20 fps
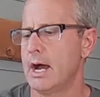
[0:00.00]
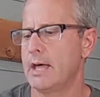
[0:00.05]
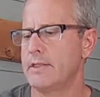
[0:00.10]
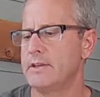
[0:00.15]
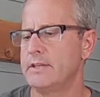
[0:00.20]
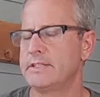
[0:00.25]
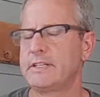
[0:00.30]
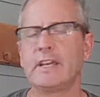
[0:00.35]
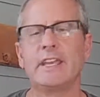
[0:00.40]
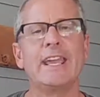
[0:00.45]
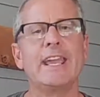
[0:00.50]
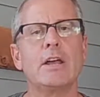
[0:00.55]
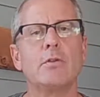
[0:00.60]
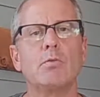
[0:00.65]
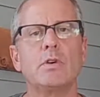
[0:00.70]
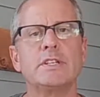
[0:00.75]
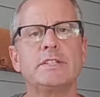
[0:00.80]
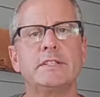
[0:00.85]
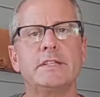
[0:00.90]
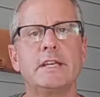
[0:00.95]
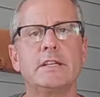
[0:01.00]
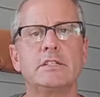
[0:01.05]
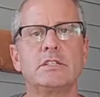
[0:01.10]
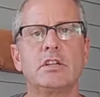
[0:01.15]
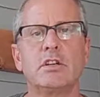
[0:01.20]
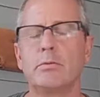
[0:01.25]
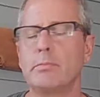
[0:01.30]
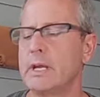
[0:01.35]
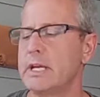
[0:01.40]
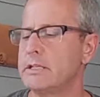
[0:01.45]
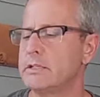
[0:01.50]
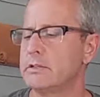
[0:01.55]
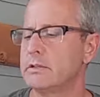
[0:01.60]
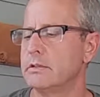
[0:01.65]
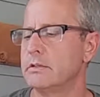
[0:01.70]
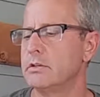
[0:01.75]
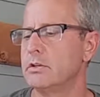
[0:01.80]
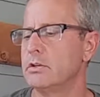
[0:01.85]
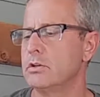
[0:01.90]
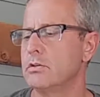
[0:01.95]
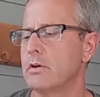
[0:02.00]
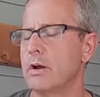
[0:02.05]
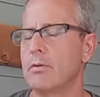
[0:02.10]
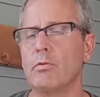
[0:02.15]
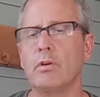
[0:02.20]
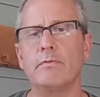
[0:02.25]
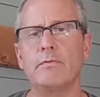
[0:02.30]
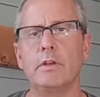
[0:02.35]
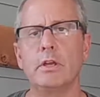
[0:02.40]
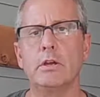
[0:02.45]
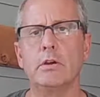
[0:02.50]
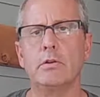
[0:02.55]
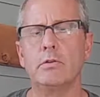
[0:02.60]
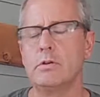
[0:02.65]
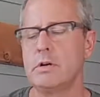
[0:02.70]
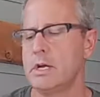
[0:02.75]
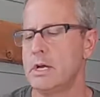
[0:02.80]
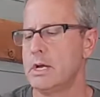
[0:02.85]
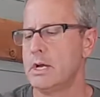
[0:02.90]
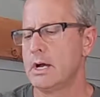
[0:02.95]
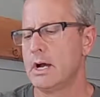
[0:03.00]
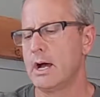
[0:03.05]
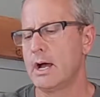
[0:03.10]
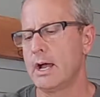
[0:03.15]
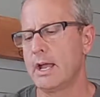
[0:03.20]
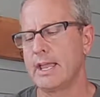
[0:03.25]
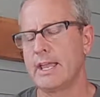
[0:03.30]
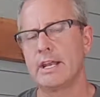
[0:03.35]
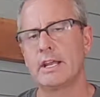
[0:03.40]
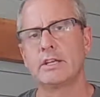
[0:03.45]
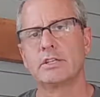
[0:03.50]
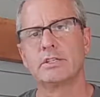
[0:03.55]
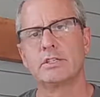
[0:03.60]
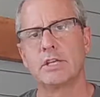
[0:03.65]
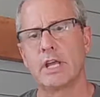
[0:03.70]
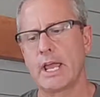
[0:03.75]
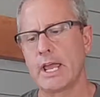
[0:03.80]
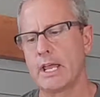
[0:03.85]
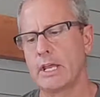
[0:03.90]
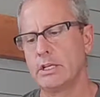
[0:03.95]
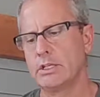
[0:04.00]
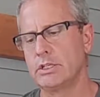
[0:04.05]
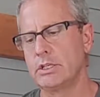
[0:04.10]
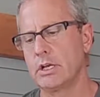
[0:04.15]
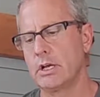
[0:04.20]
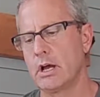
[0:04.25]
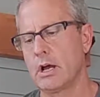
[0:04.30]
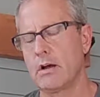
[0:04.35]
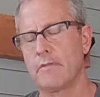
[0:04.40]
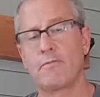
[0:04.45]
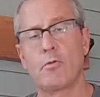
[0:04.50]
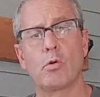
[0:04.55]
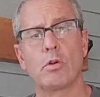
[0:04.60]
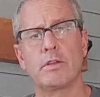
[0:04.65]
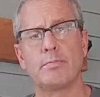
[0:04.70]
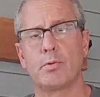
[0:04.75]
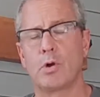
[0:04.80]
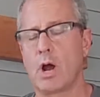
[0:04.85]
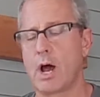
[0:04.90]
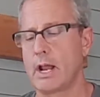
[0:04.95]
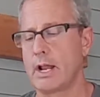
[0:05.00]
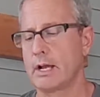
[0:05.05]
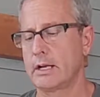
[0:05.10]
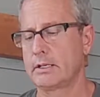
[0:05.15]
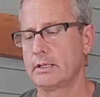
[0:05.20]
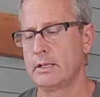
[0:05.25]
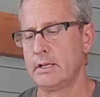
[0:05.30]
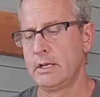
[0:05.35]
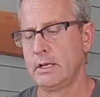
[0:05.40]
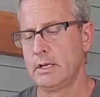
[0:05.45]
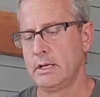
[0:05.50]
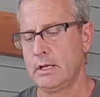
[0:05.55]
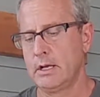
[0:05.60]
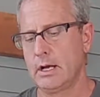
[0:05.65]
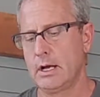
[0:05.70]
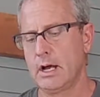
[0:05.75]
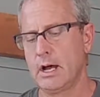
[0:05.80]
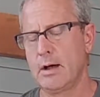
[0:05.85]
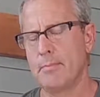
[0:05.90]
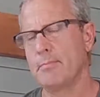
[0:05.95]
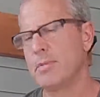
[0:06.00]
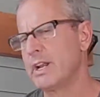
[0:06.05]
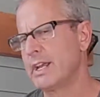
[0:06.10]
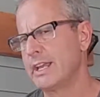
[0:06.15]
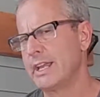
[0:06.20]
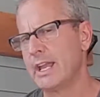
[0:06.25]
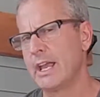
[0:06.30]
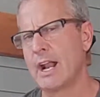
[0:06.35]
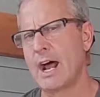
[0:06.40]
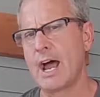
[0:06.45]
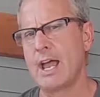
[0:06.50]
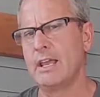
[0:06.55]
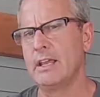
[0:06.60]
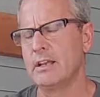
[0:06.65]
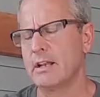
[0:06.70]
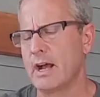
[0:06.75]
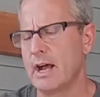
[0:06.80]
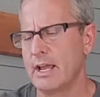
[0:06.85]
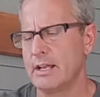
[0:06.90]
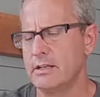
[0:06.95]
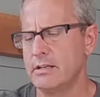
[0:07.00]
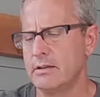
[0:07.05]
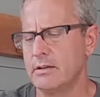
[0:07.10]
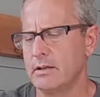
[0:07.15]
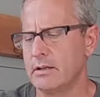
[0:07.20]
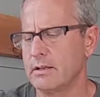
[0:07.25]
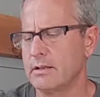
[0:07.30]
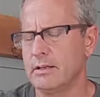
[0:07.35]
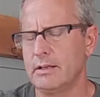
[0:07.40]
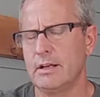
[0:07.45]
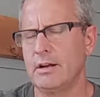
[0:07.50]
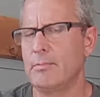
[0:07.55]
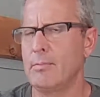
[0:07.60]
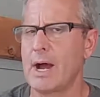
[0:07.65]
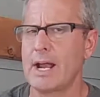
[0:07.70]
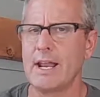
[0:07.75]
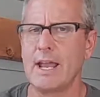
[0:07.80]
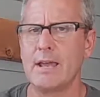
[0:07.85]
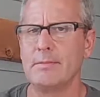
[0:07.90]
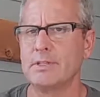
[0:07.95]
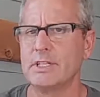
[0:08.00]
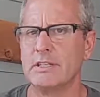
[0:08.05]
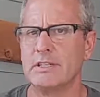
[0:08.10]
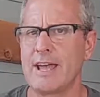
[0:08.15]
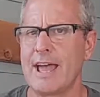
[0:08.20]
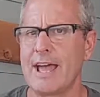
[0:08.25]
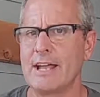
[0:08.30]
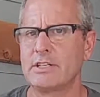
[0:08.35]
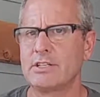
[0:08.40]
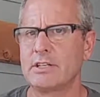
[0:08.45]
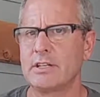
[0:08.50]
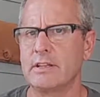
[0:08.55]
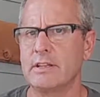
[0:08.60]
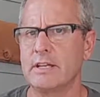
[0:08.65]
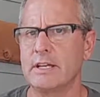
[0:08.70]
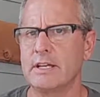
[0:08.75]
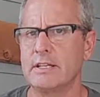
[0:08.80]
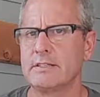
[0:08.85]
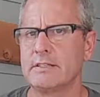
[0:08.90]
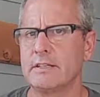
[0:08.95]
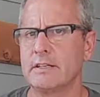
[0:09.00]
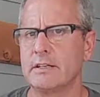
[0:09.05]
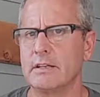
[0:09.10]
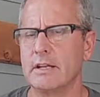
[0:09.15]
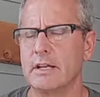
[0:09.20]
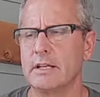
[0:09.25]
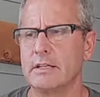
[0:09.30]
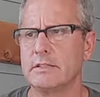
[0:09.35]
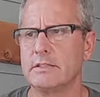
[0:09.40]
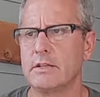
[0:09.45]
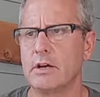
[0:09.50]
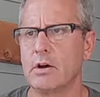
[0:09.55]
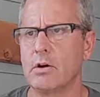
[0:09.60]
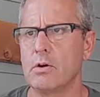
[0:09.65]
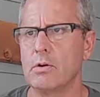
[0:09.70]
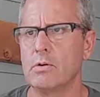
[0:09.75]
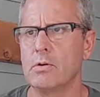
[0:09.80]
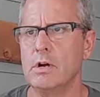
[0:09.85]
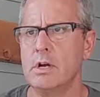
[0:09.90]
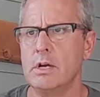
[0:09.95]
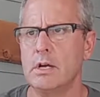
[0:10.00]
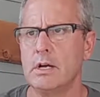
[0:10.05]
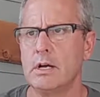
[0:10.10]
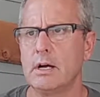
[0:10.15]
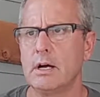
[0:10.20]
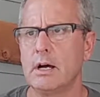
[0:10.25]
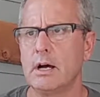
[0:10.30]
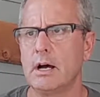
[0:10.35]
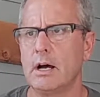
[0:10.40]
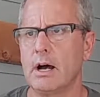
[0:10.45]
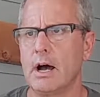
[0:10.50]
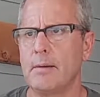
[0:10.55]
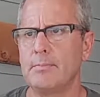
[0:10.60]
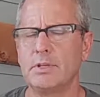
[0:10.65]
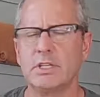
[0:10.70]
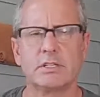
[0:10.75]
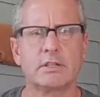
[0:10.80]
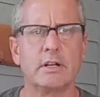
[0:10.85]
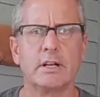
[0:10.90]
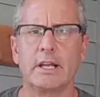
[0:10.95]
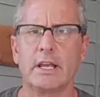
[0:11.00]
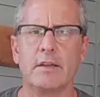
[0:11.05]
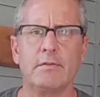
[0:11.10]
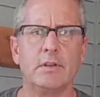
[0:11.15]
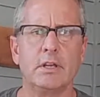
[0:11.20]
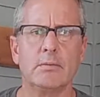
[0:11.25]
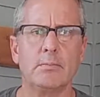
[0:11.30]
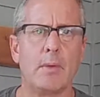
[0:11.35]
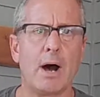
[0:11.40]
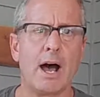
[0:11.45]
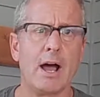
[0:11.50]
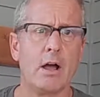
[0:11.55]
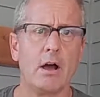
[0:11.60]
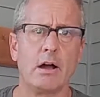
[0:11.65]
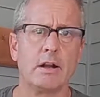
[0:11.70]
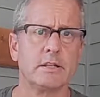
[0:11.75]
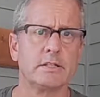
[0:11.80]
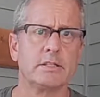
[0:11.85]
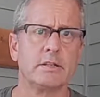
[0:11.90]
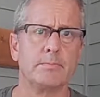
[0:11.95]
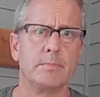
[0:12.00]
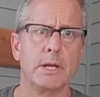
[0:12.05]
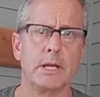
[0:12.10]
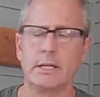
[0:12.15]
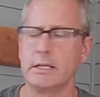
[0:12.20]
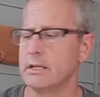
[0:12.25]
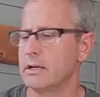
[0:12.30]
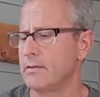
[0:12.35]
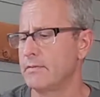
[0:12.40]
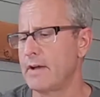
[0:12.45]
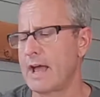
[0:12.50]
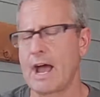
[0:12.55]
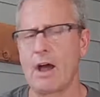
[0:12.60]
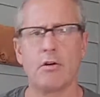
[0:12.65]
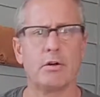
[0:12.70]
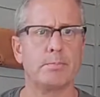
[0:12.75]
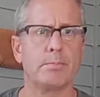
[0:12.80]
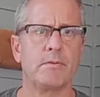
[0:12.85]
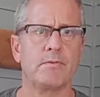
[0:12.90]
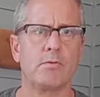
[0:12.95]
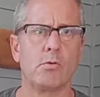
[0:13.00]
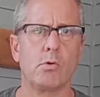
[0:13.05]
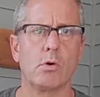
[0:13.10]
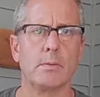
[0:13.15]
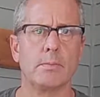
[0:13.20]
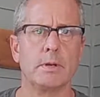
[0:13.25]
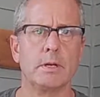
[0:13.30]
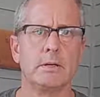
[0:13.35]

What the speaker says: This again was sent to me to do a review in exchange for the product. But again, I do, my name's attached to this, and so I'm just going to give you my honest opinion of how it performed.